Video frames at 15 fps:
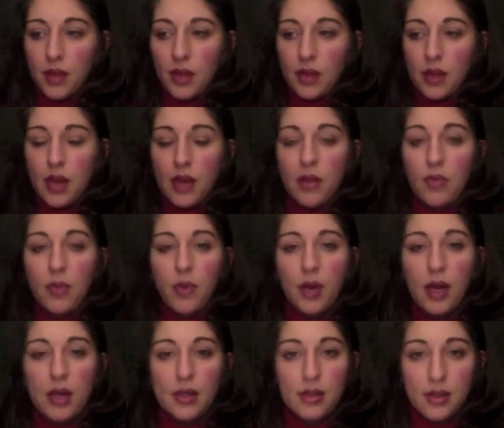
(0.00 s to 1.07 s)
The other
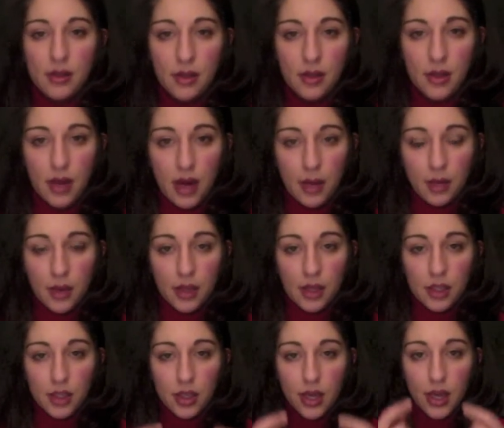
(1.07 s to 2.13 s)
point that I'm going to
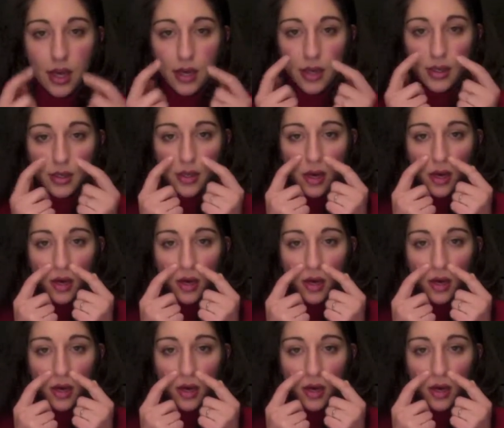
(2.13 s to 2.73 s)
get you to hit is